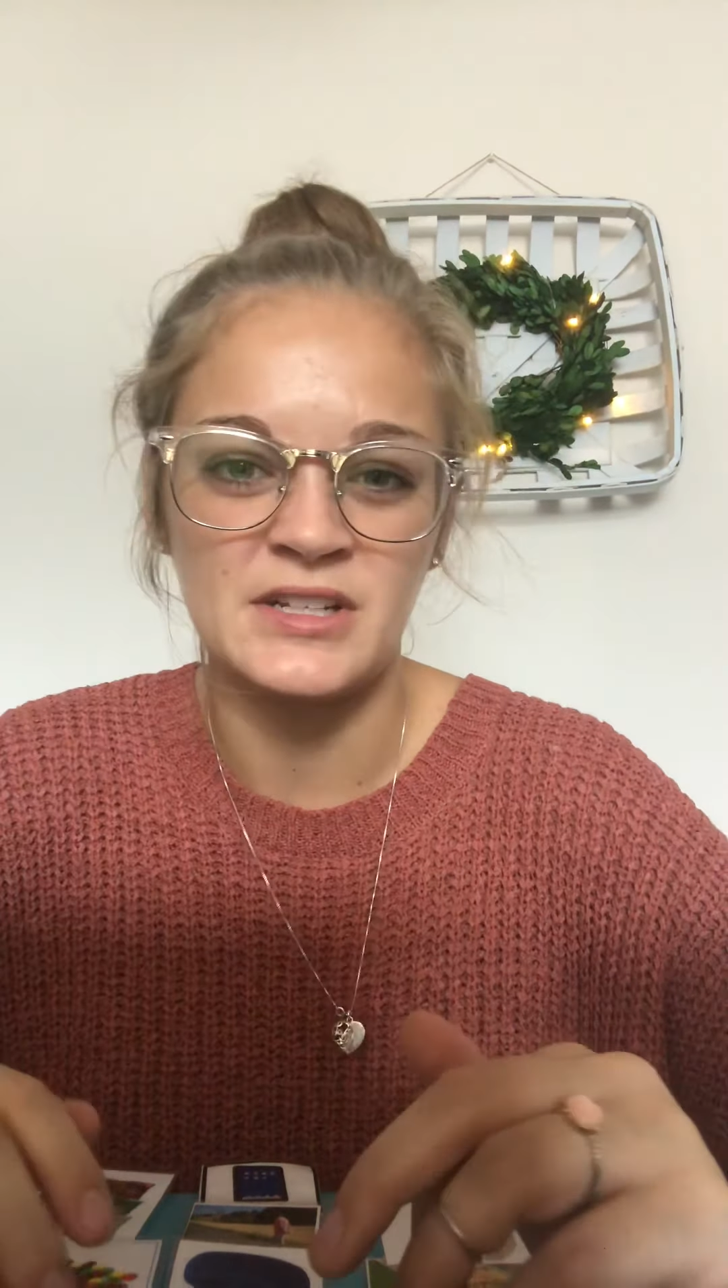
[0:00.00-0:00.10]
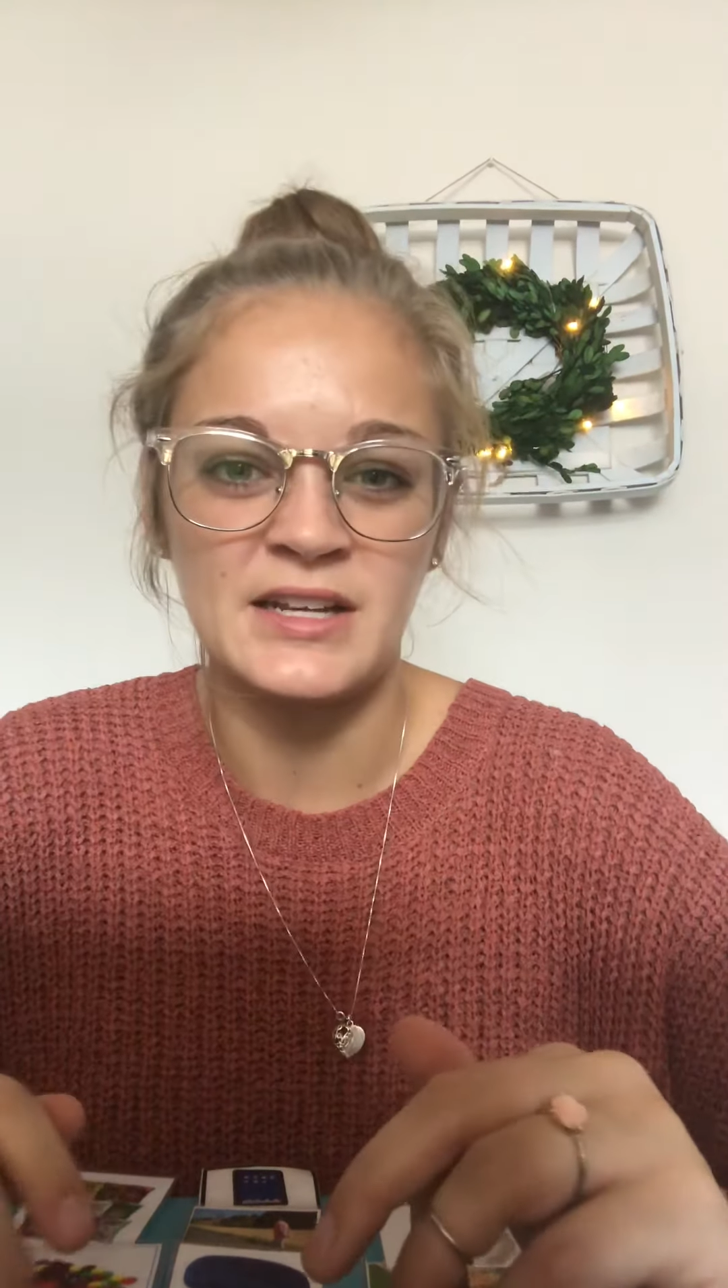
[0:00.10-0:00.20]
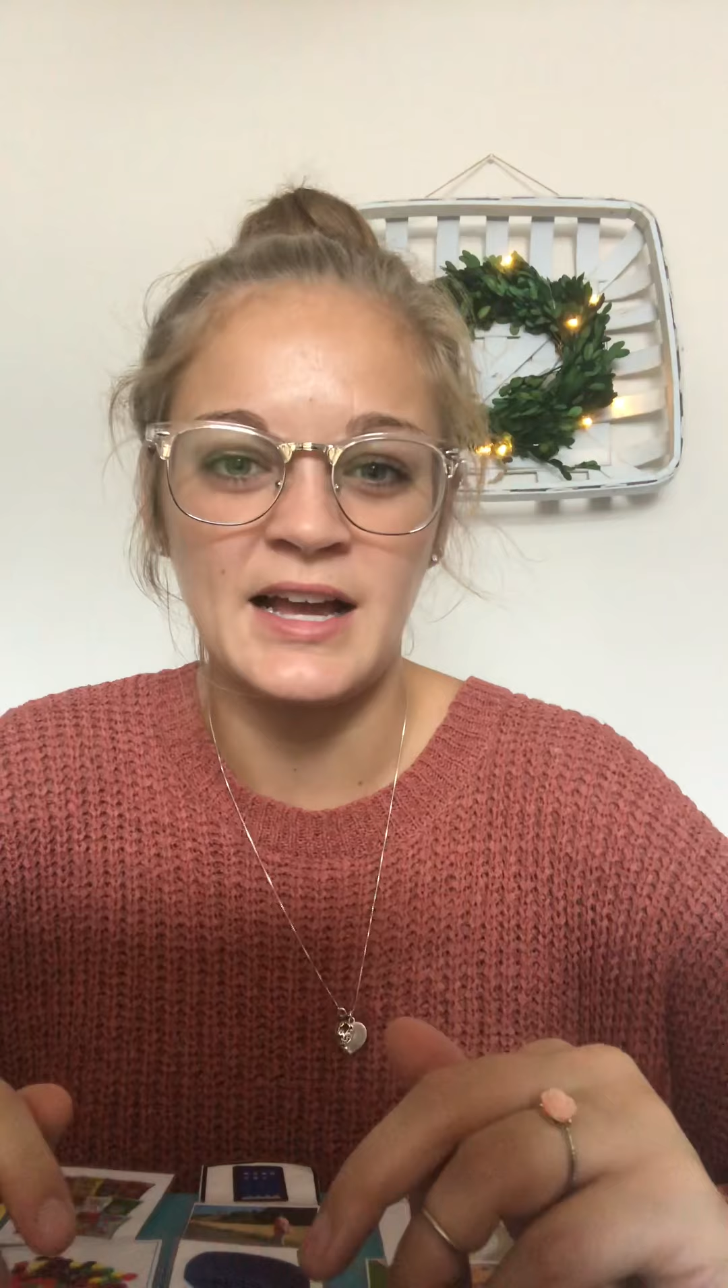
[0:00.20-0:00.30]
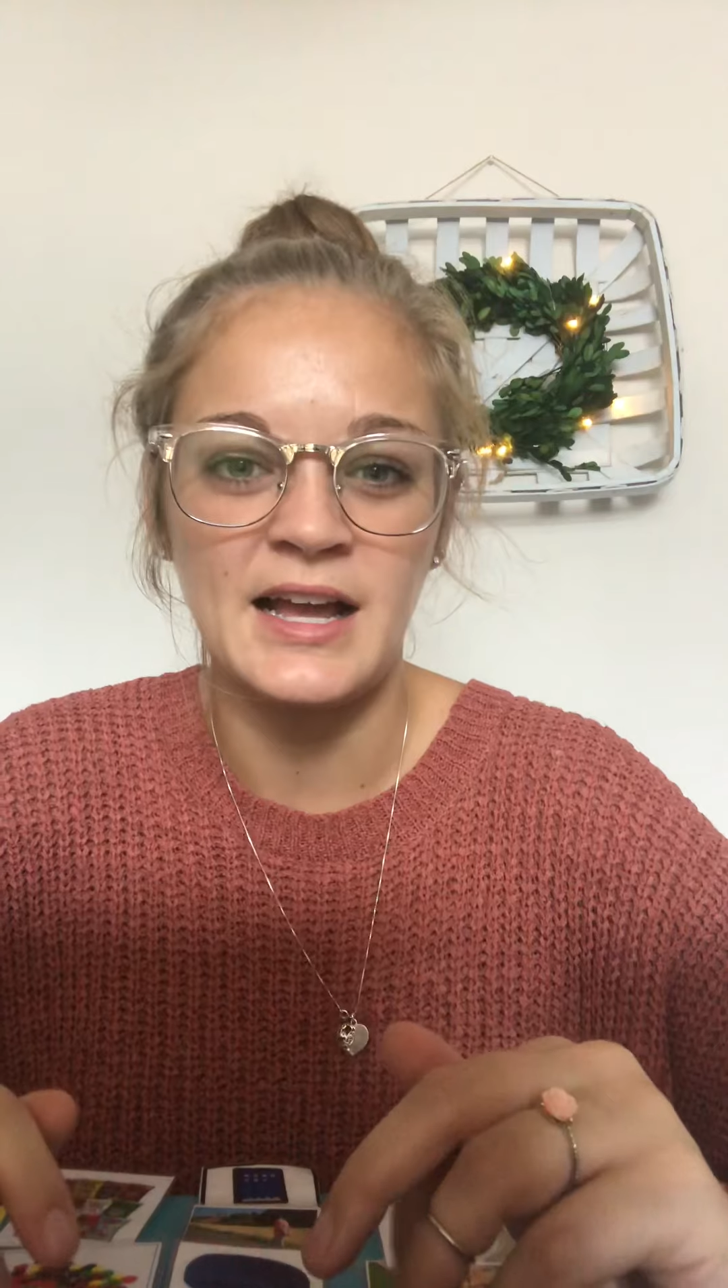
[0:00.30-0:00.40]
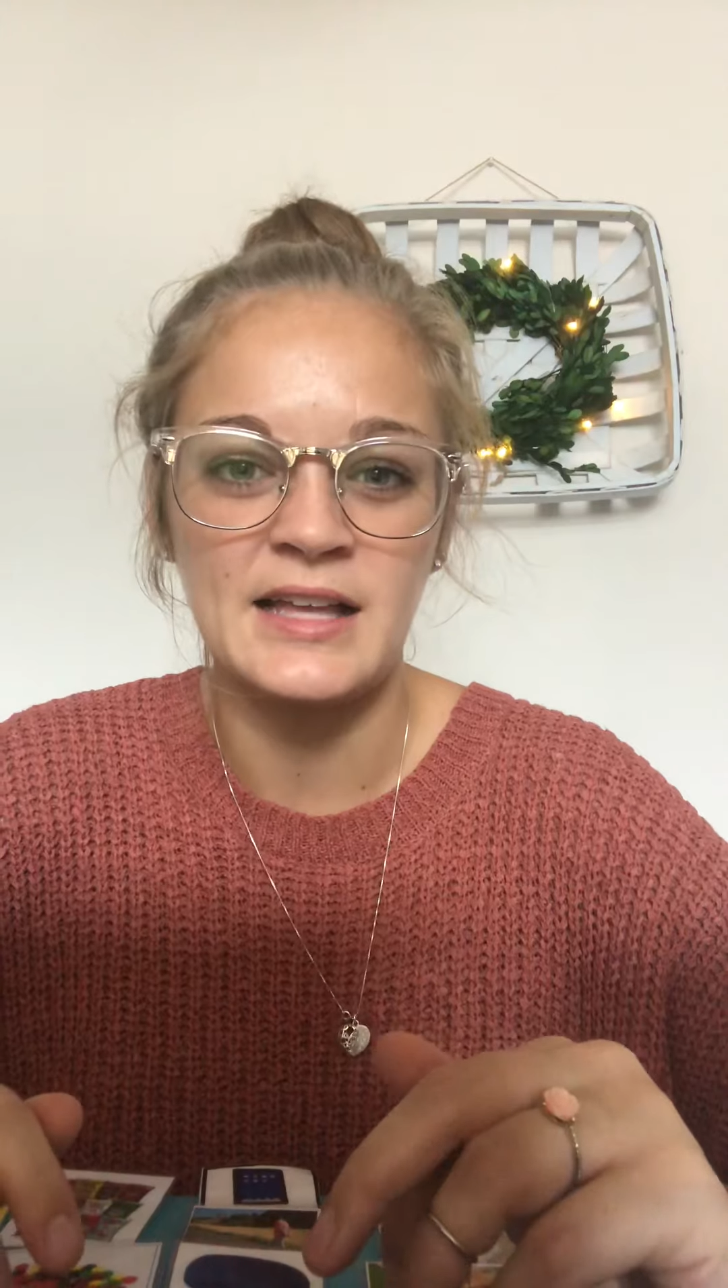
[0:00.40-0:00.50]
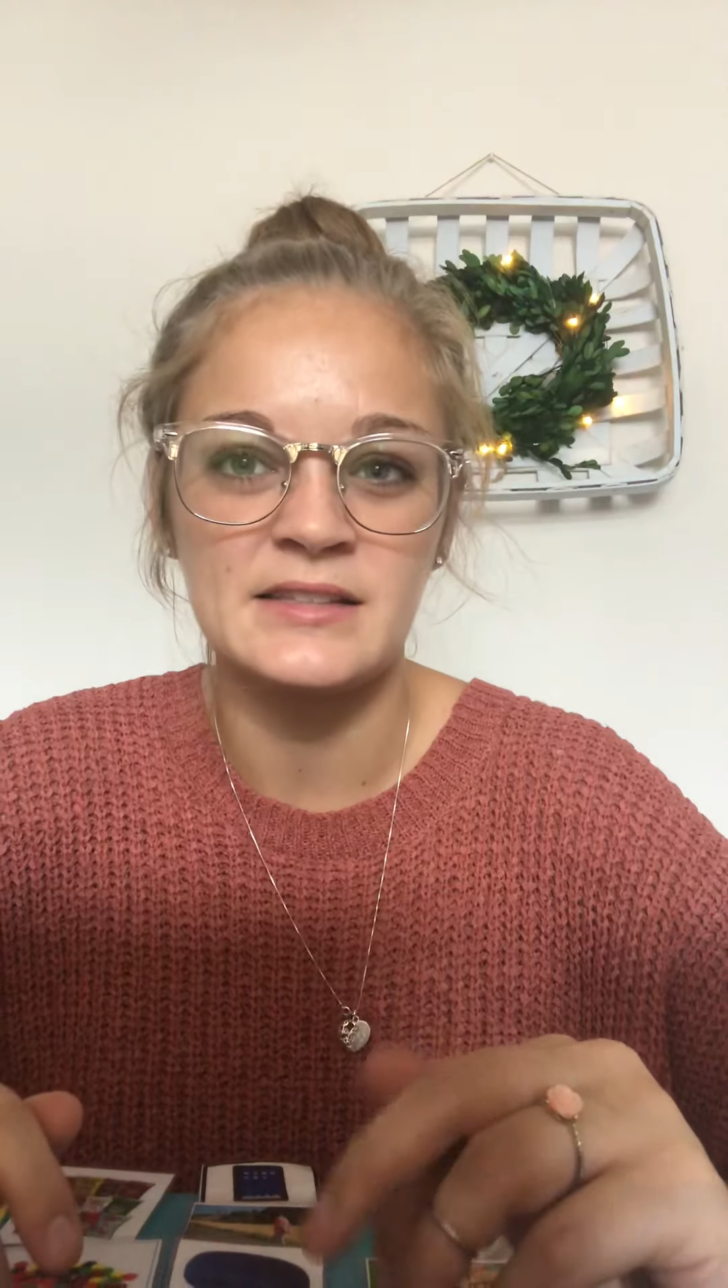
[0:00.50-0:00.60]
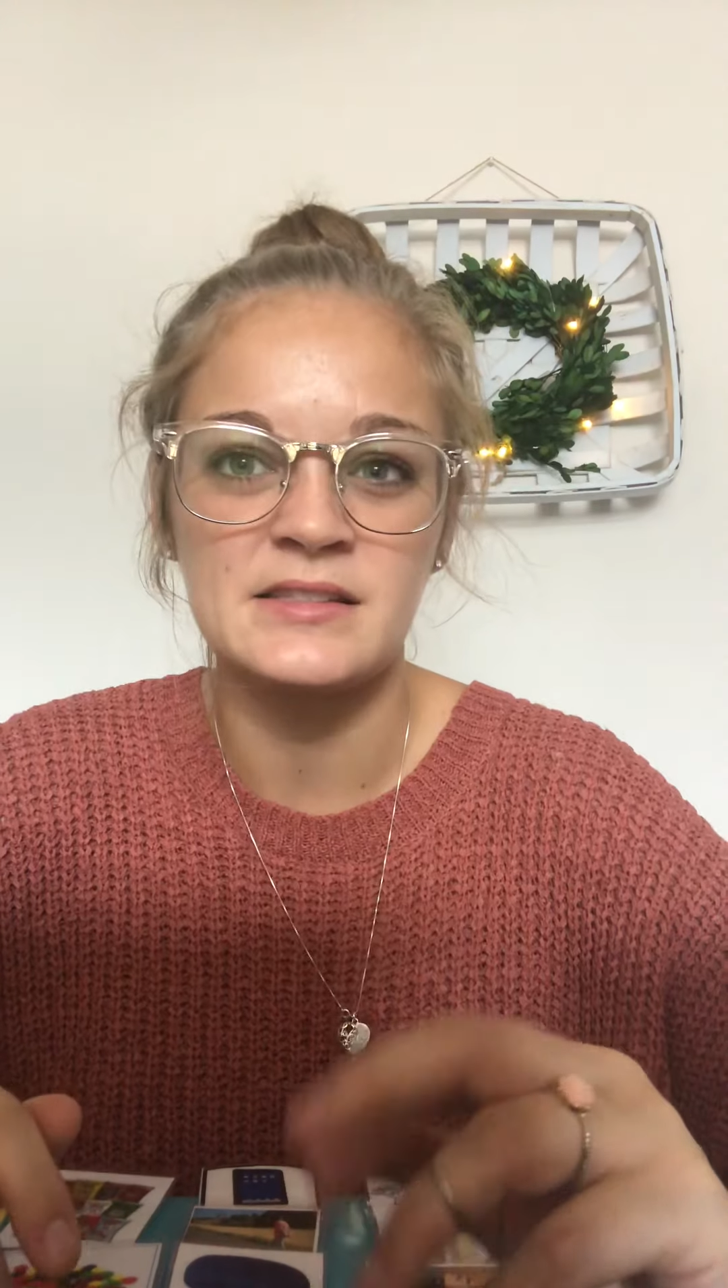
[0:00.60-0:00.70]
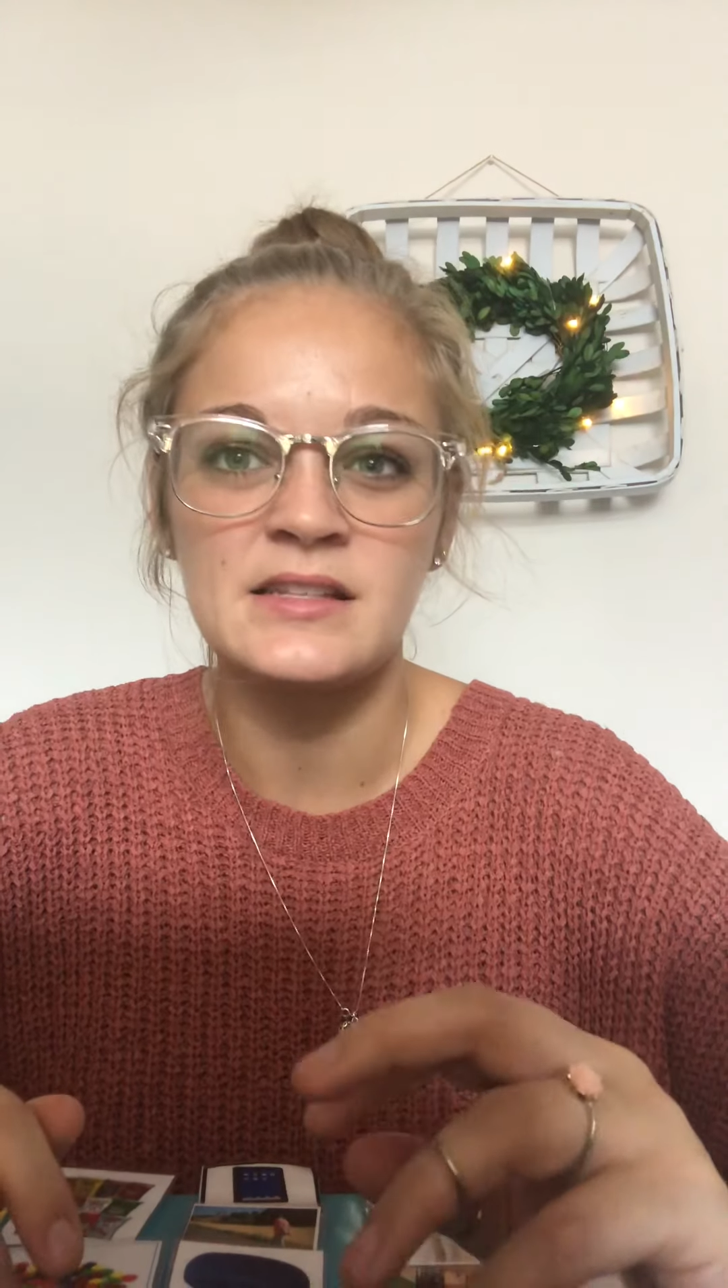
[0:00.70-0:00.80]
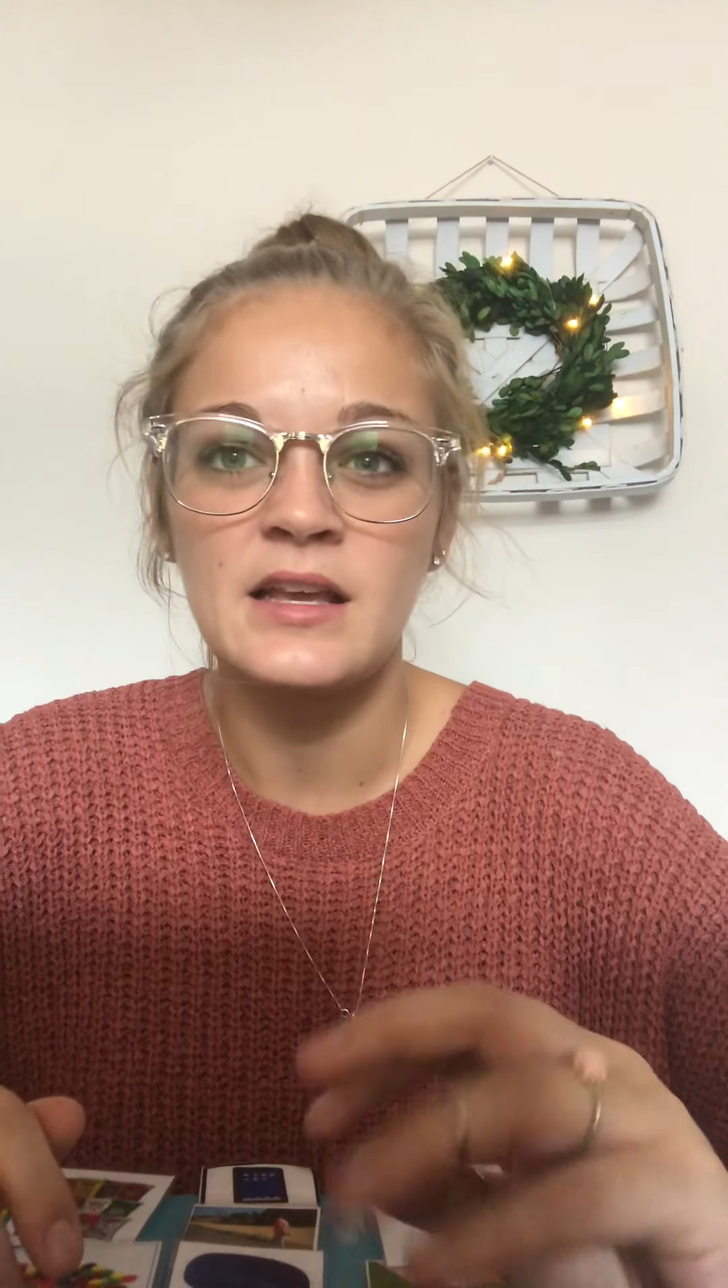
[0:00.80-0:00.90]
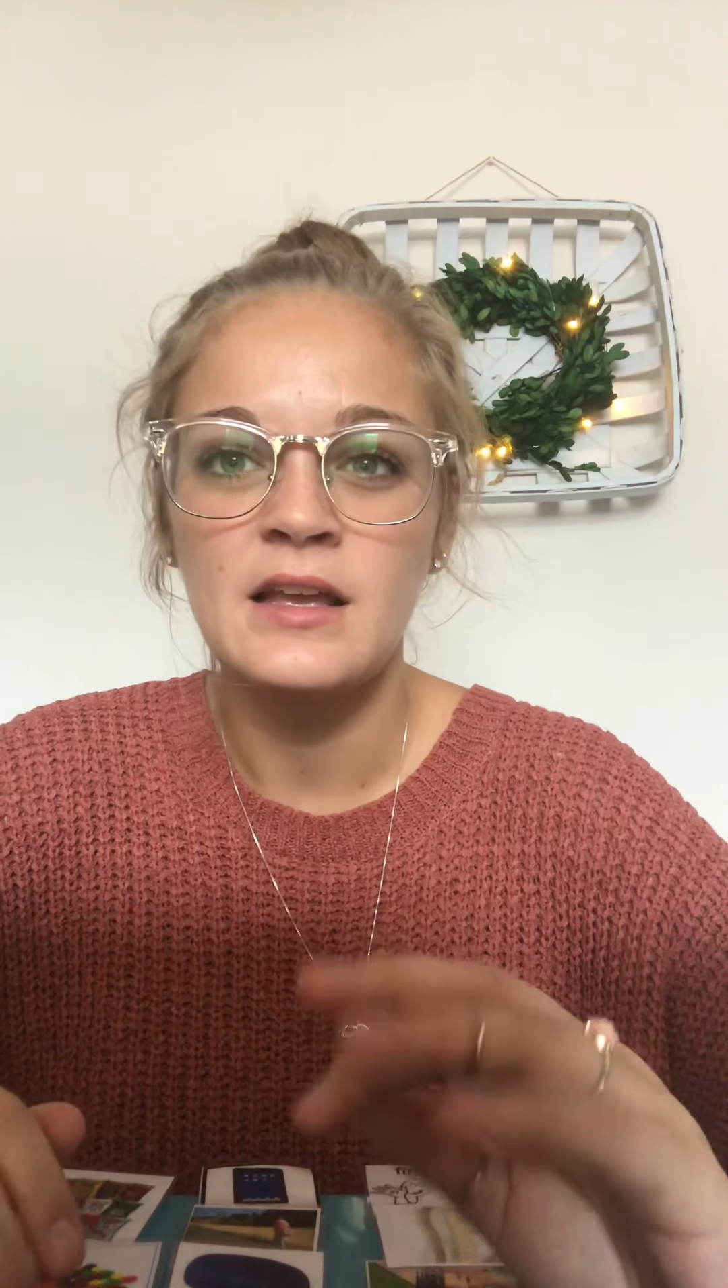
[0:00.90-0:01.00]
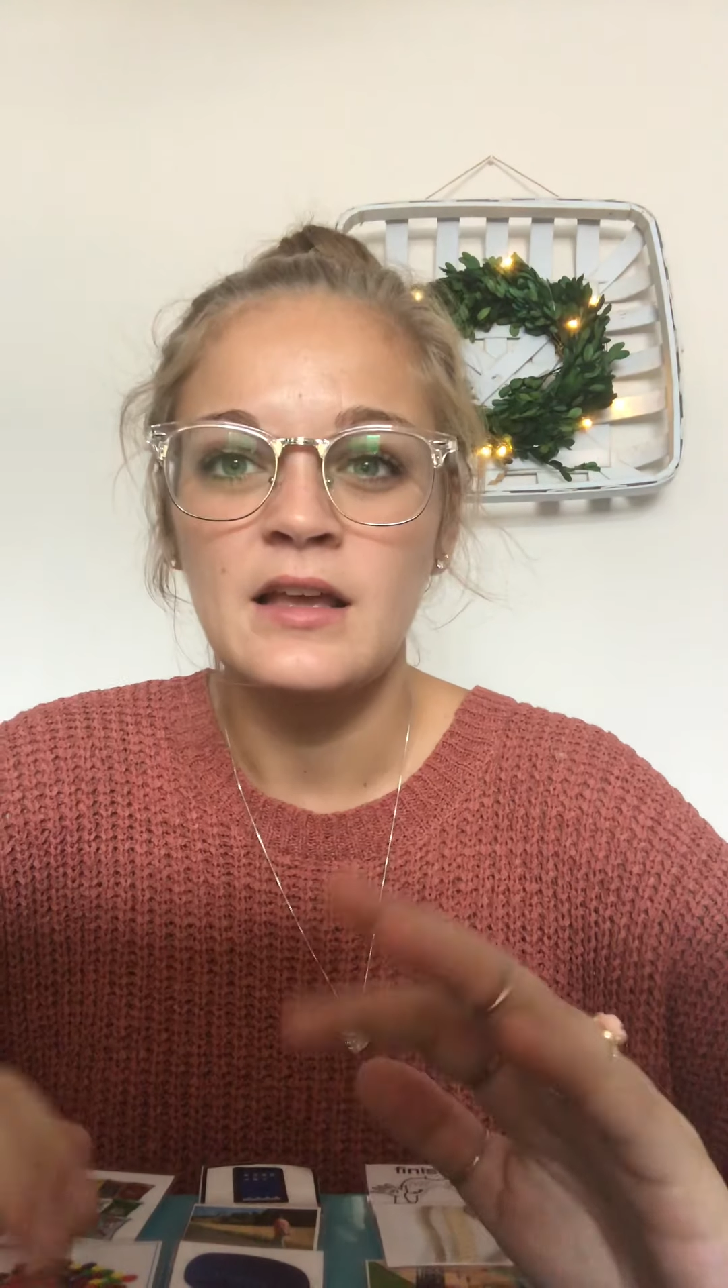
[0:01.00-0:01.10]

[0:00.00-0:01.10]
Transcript: and cons.